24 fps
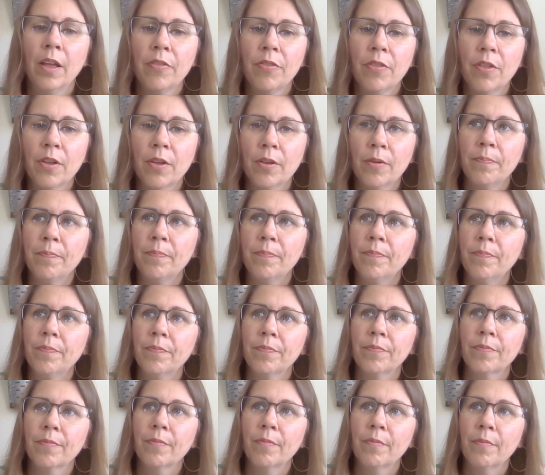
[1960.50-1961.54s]
the
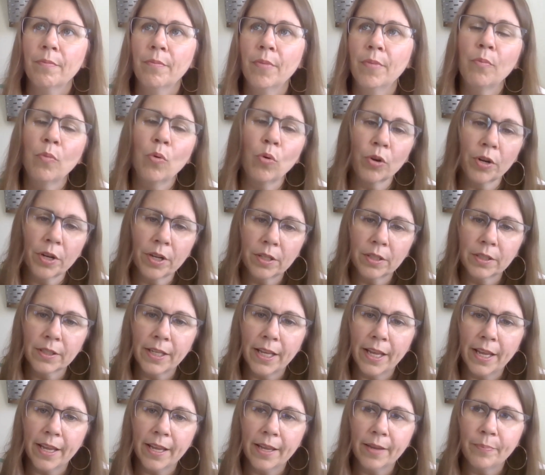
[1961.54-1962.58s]
Memorial
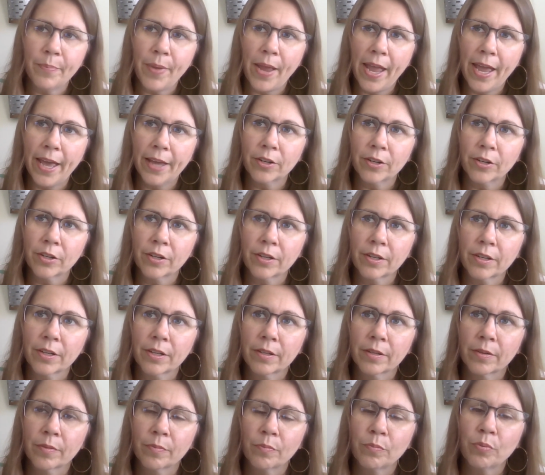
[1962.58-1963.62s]
Day pattern
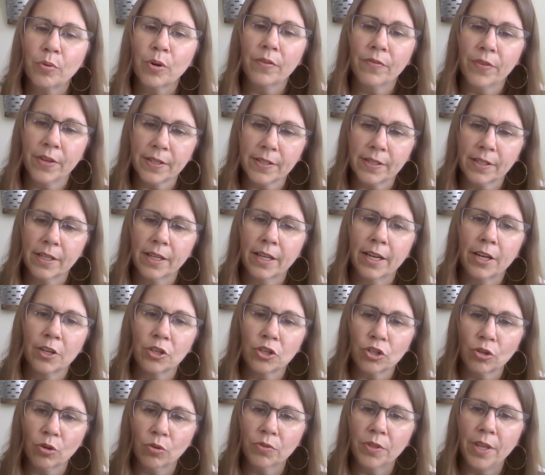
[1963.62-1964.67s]
previously, and I
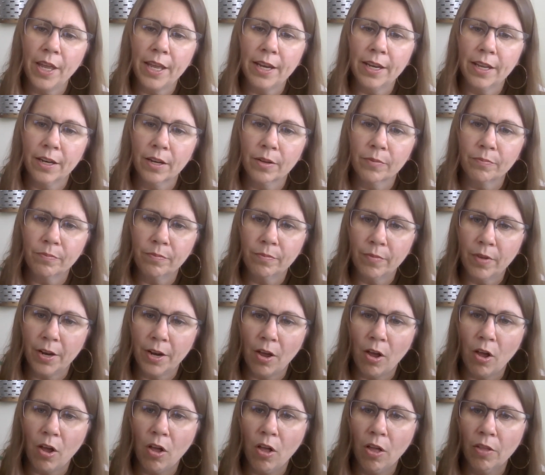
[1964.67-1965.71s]
showed that in
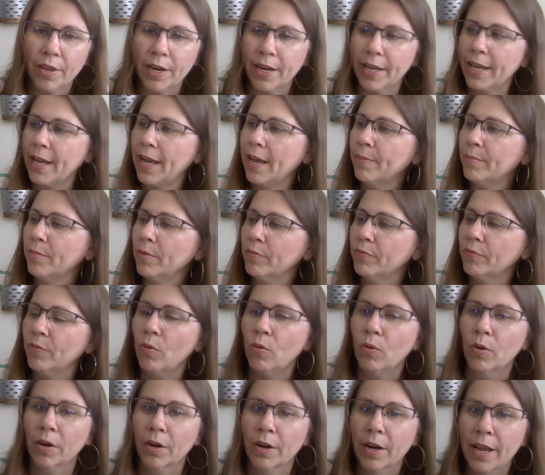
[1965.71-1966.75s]
a haul that I got
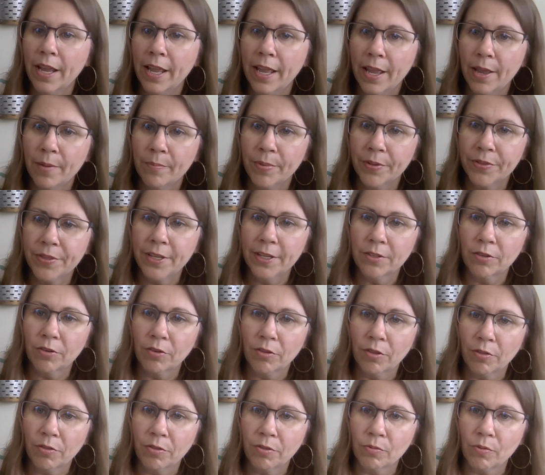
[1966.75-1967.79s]
before. But these are
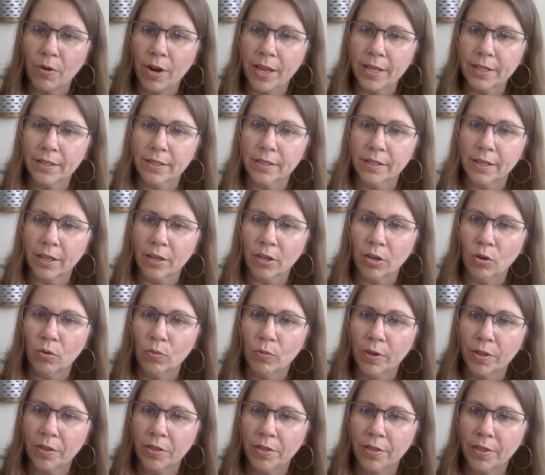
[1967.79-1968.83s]
the threads that go
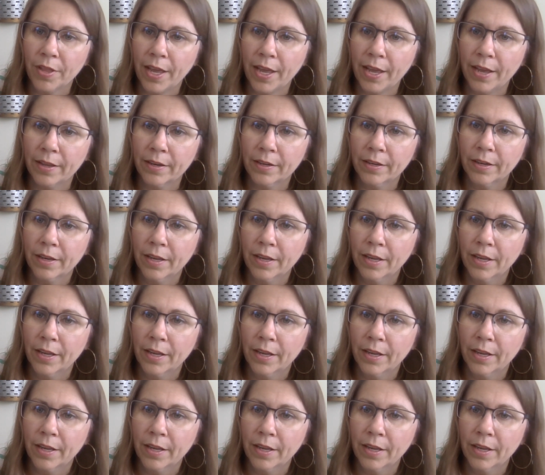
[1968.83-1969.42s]
with that.